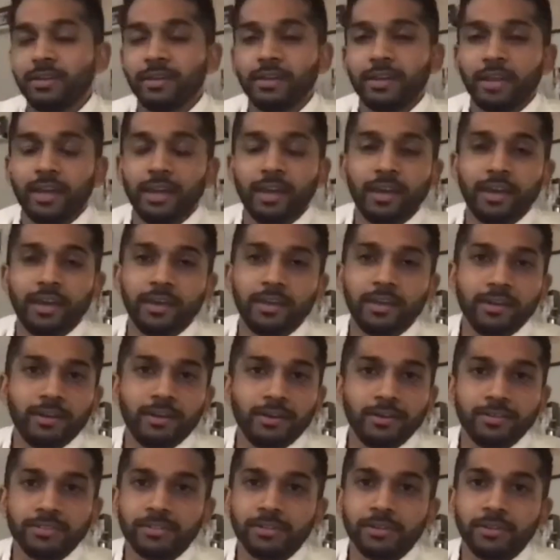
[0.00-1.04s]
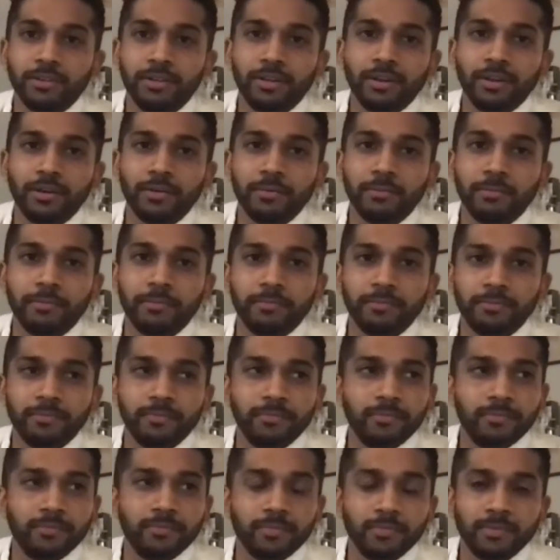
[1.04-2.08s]
and also, you know,
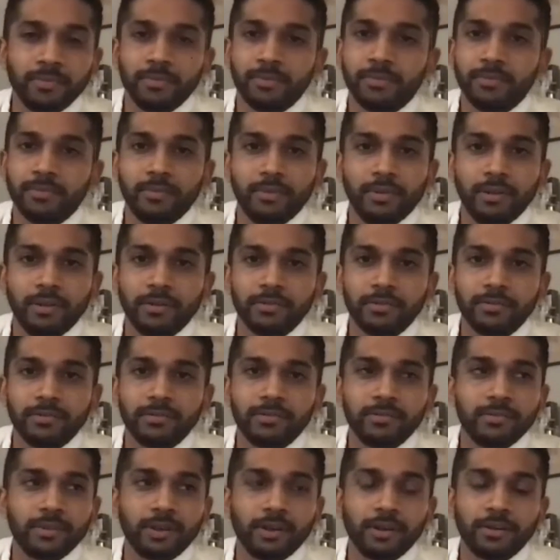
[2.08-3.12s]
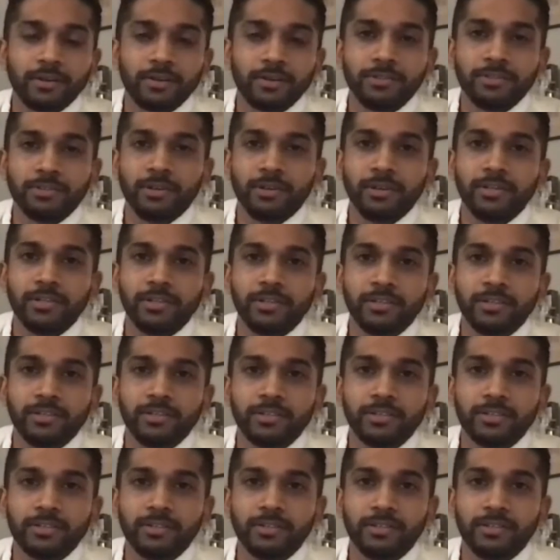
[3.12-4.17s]
you know, talking to strangers
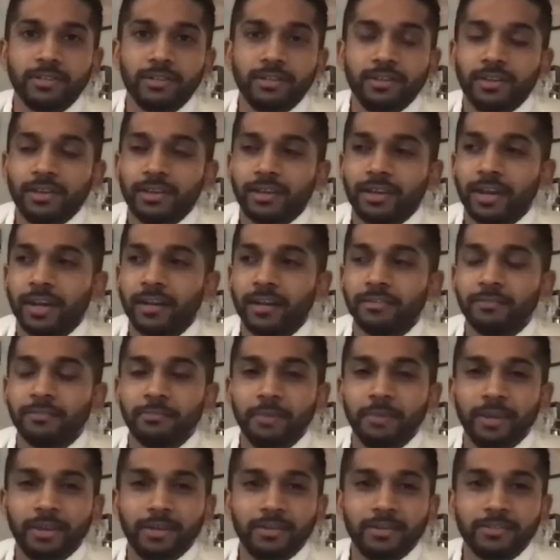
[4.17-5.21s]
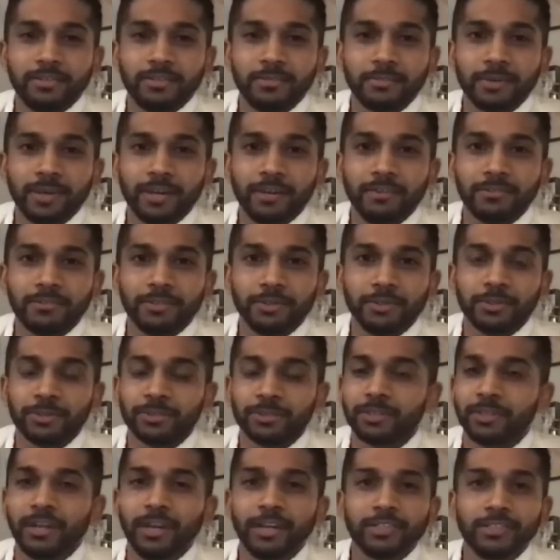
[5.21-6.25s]
and kind of making some kind of social
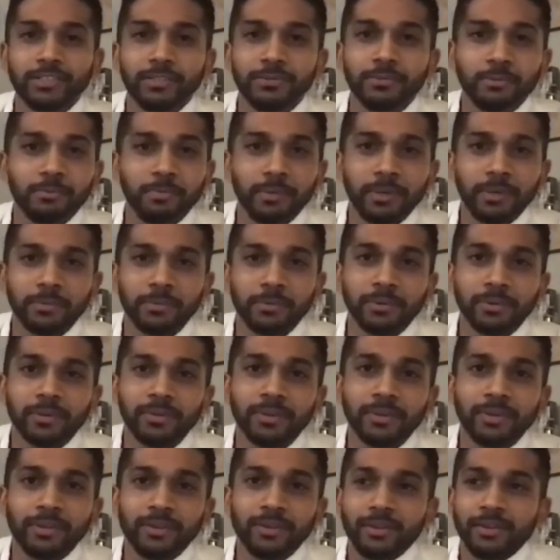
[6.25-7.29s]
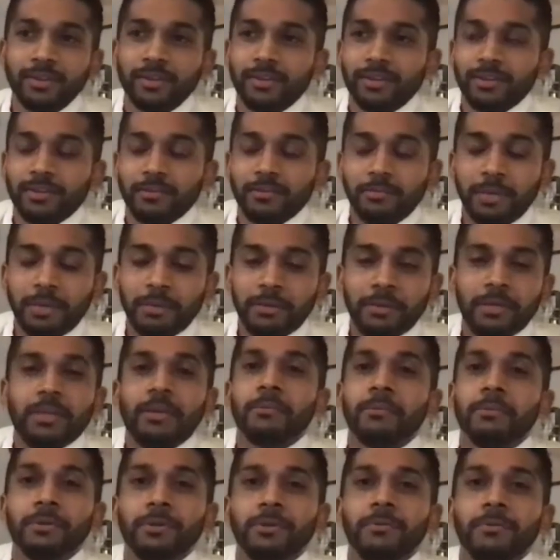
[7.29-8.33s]
connection with people, being
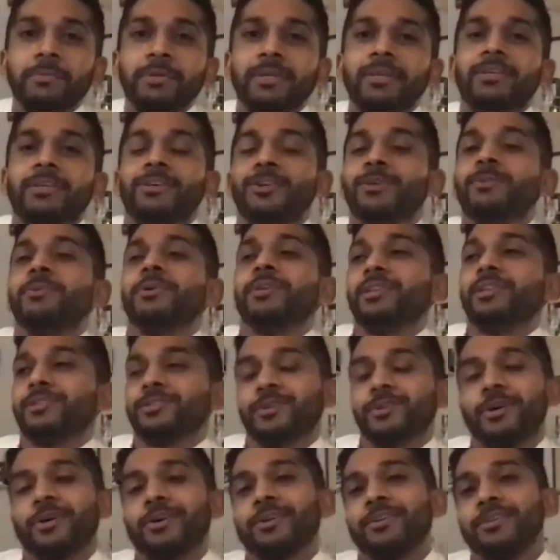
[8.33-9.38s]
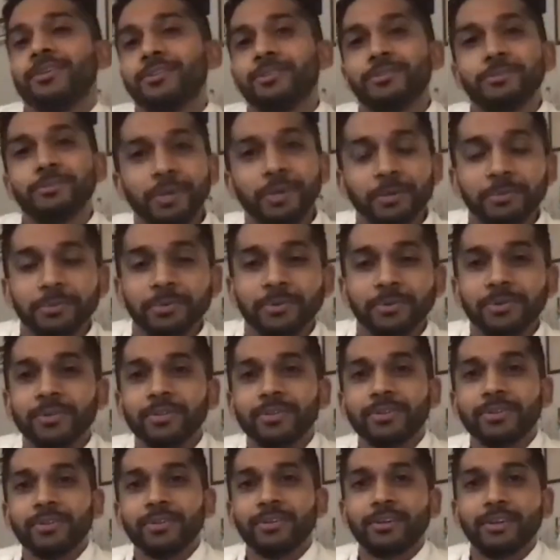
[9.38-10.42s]
able to be human and talking to people
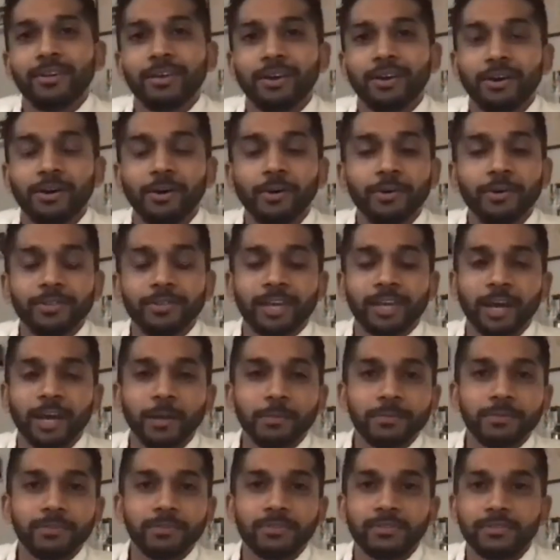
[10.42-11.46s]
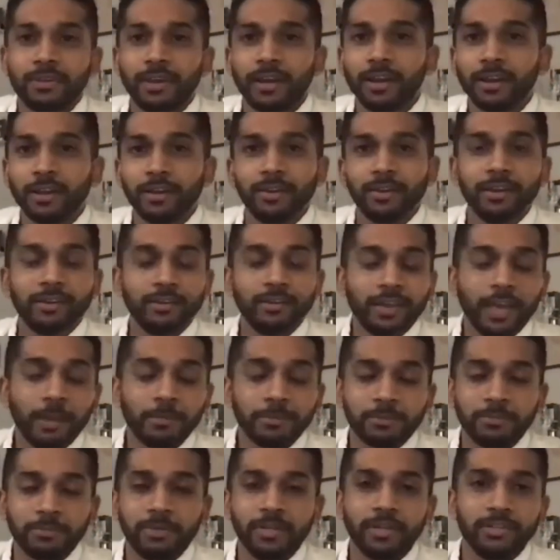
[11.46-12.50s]
always helps. I know it
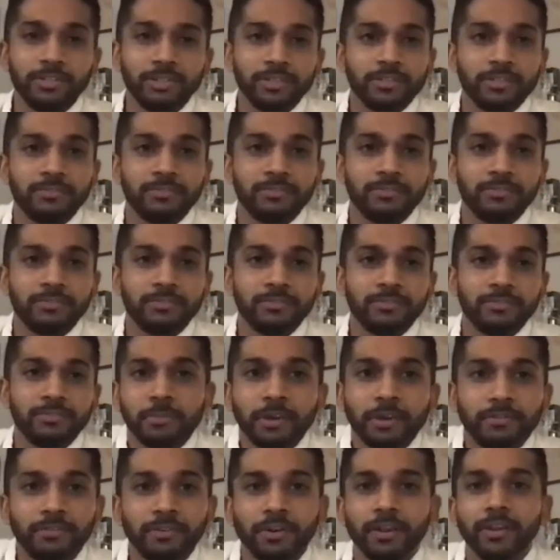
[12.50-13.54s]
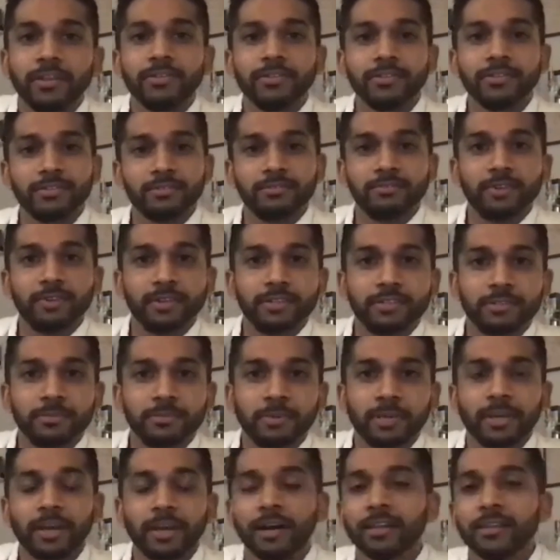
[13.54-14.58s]
helps me to just vent to my friends and vent
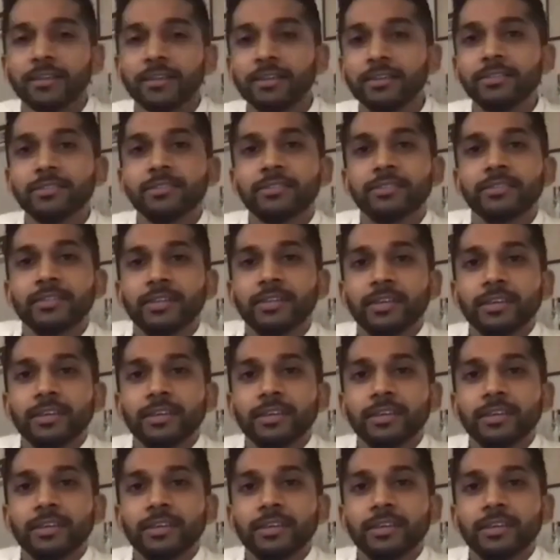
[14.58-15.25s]
to my colleagues.